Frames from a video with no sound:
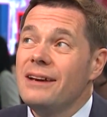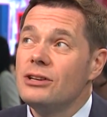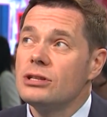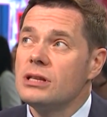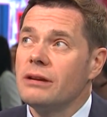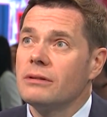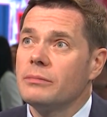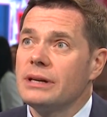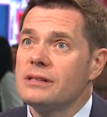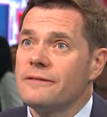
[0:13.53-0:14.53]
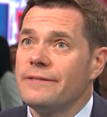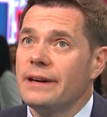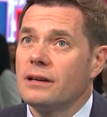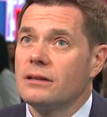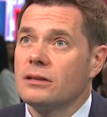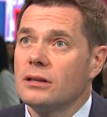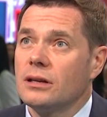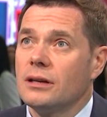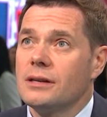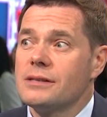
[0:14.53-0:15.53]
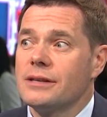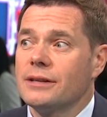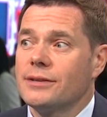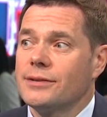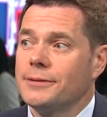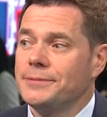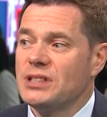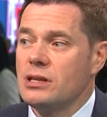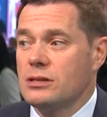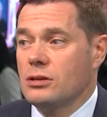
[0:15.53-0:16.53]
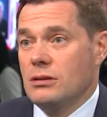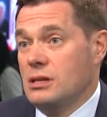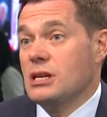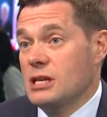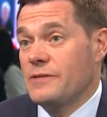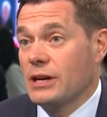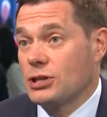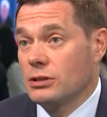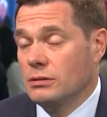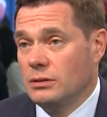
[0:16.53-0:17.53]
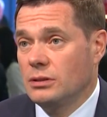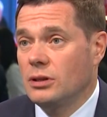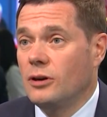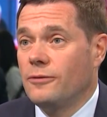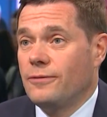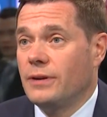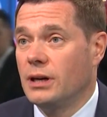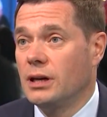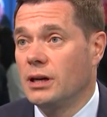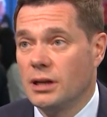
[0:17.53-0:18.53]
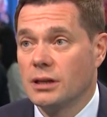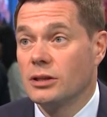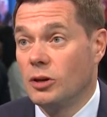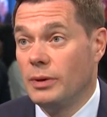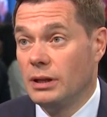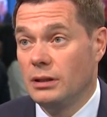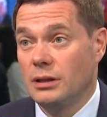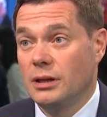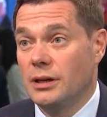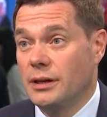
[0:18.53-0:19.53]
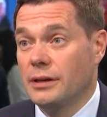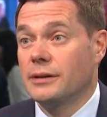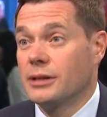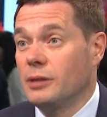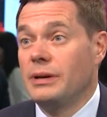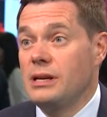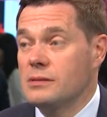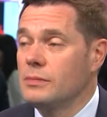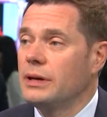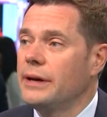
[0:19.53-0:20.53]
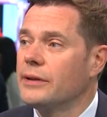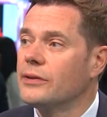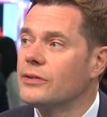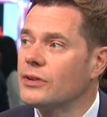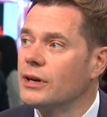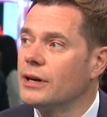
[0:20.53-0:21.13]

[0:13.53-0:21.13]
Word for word: which is driven by the fact uh, that um, there is certain dissatisfaction of uh, global uh, globalism and